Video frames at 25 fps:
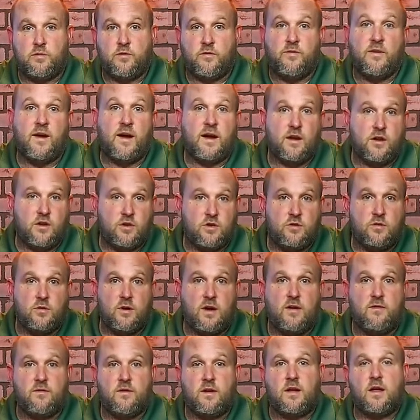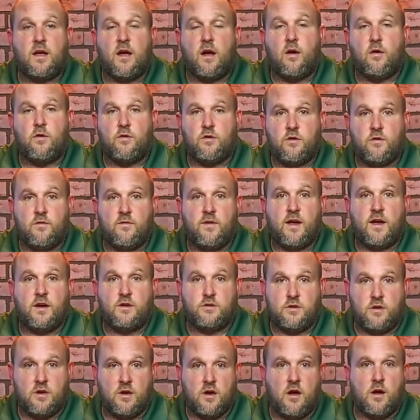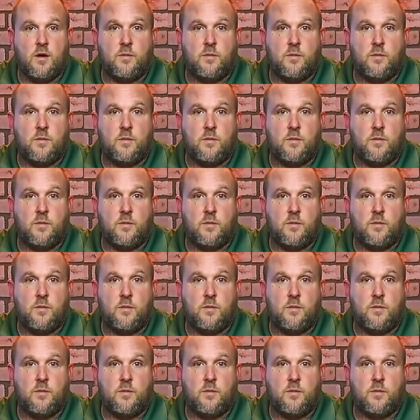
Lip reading: provided you have an account and you've actually